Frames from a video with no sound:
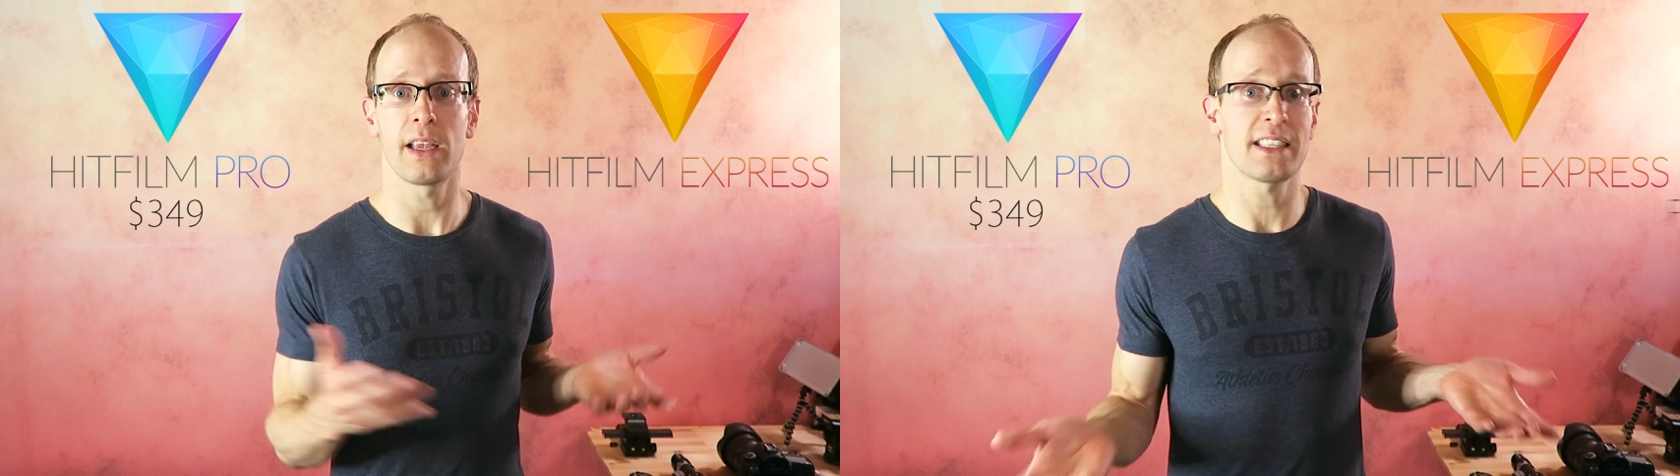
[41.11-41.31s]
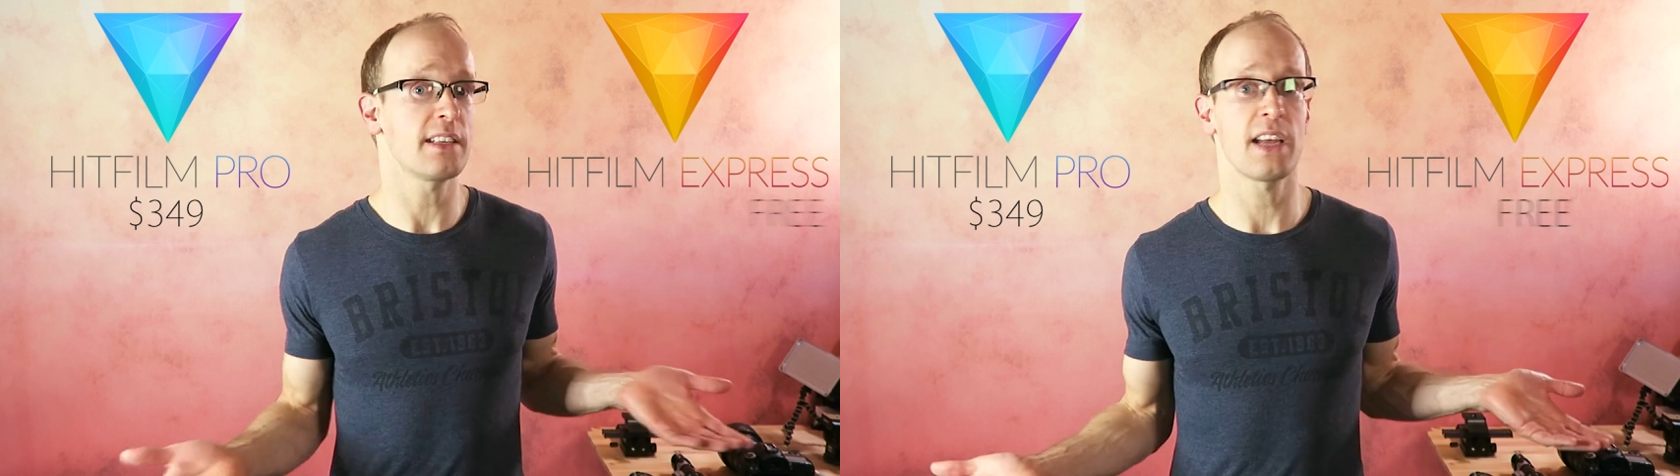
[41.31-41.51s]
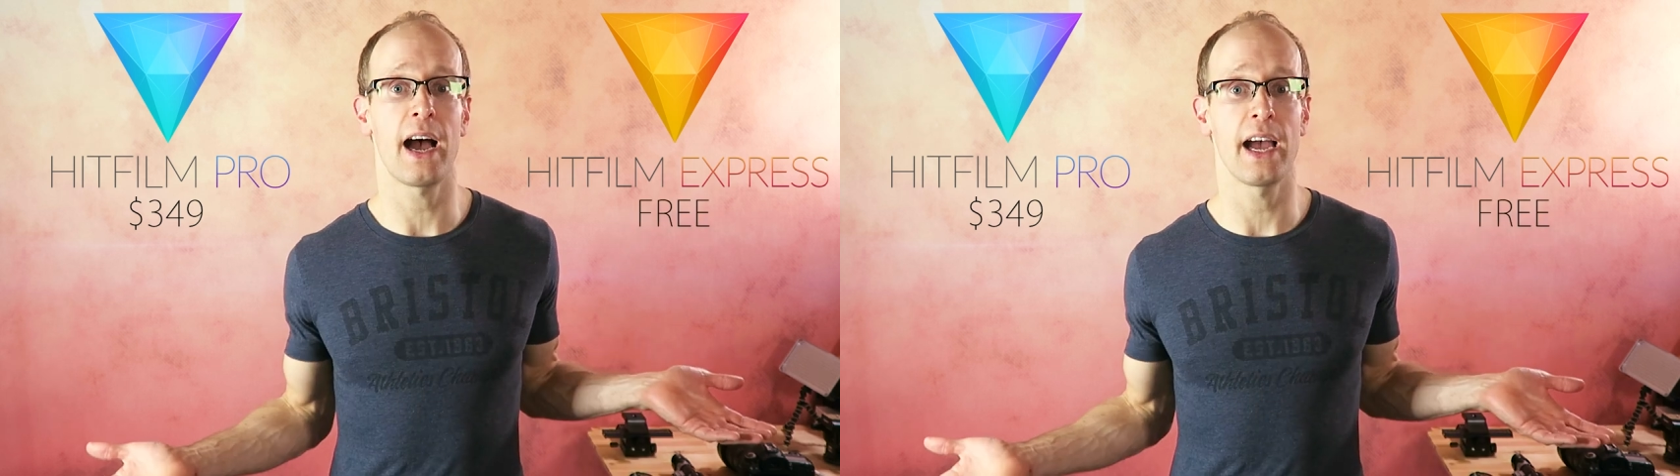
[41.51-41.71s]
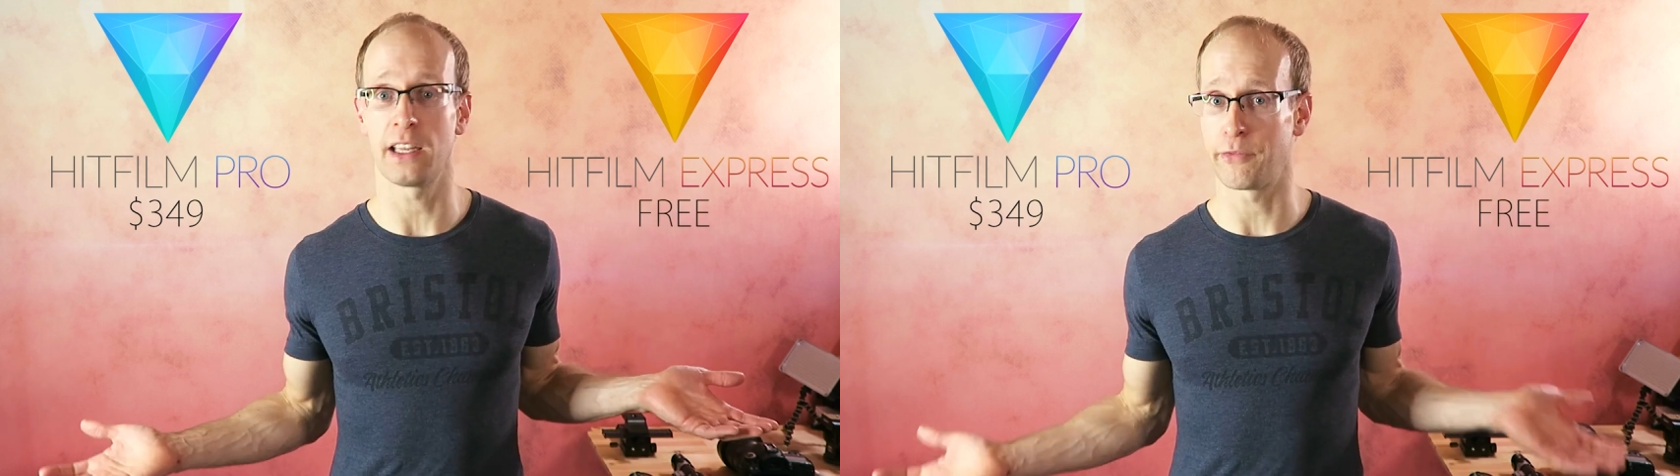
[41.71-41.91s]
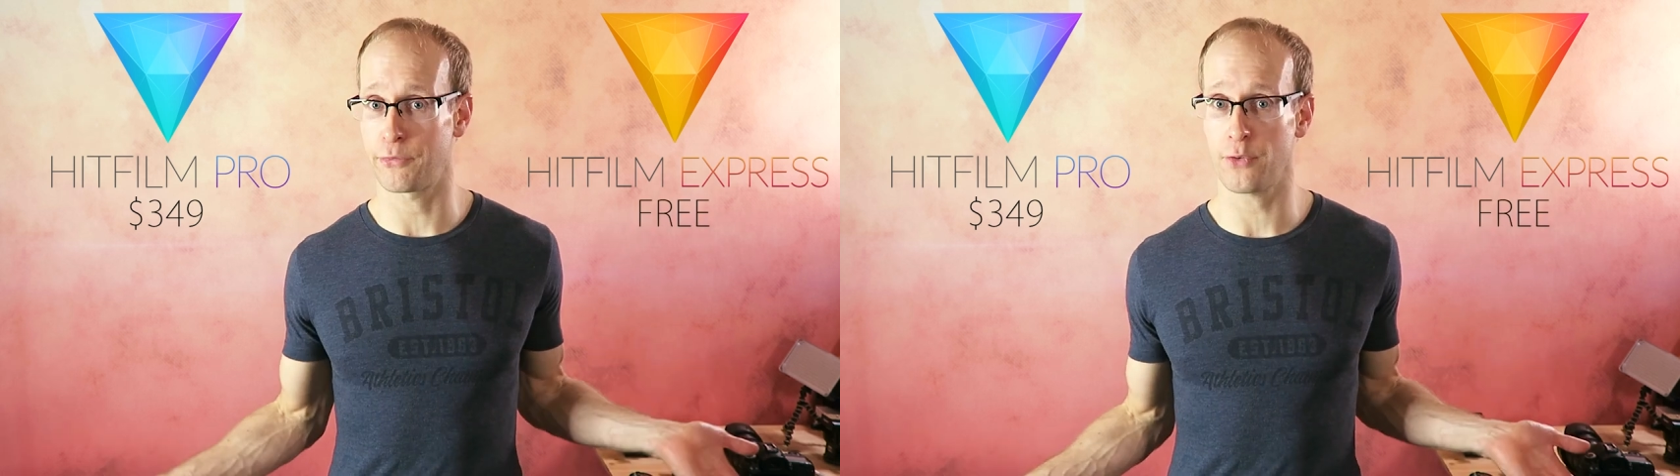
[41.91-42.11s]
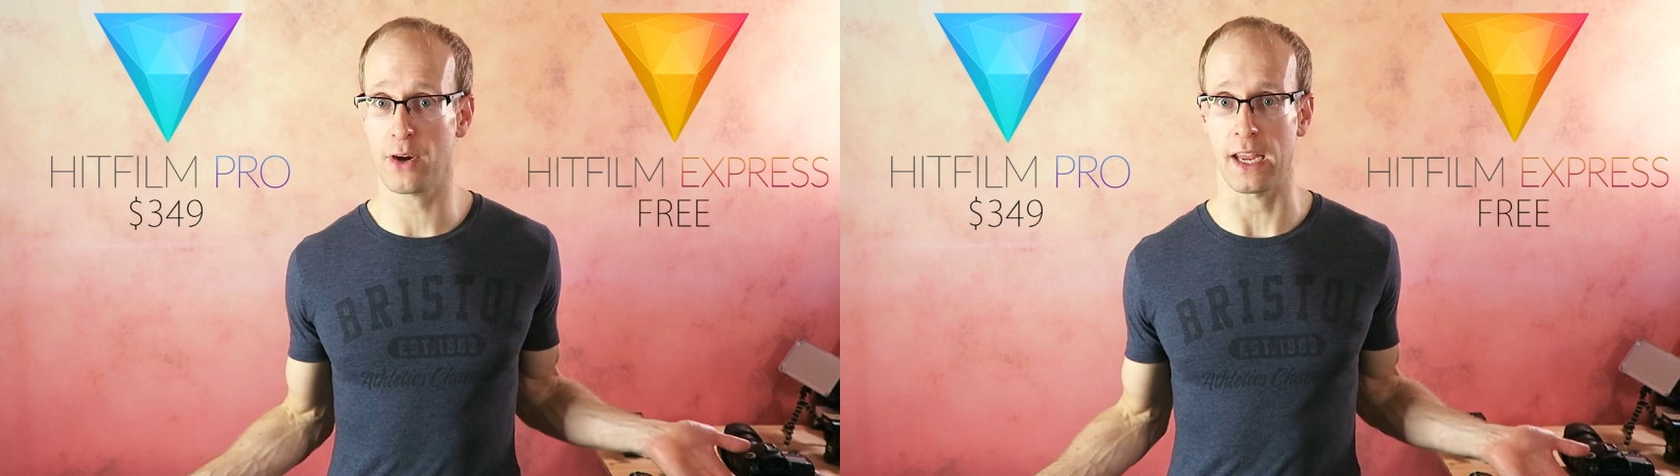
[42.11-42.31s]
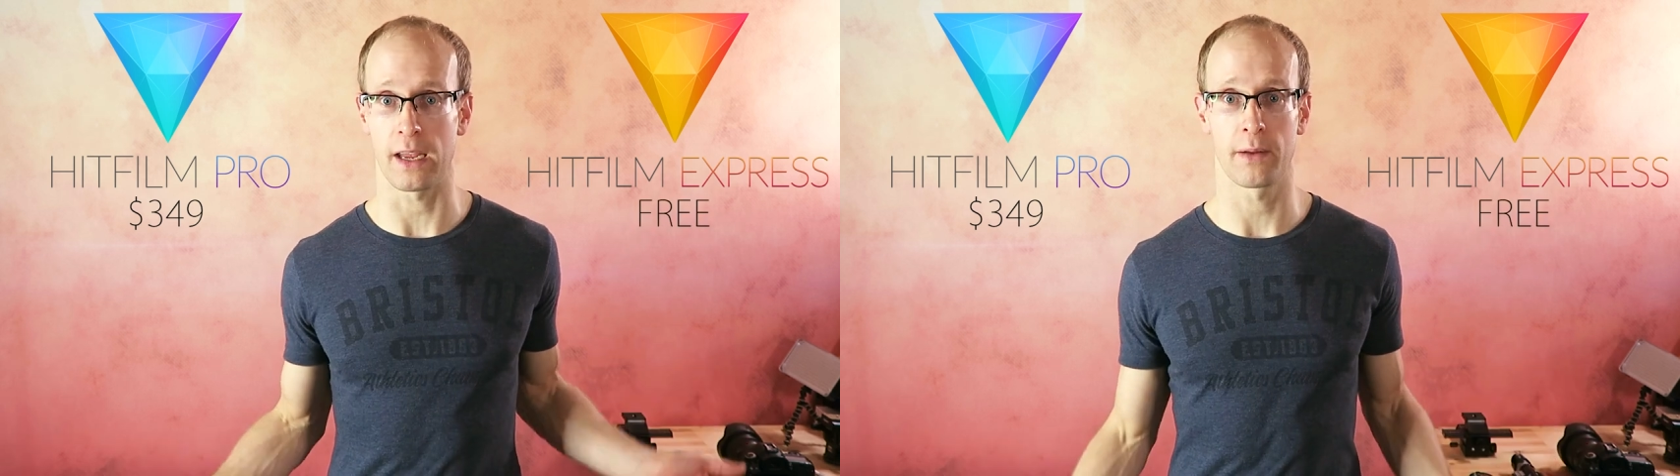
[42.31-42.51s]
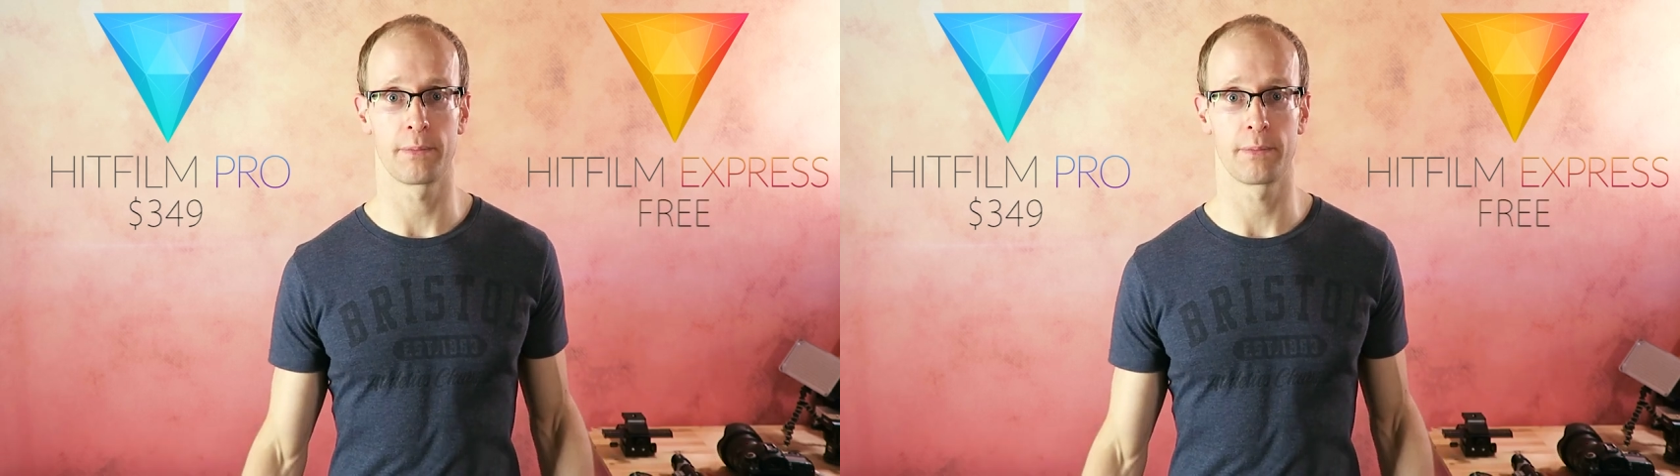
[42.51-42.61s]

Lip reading: is entirely free.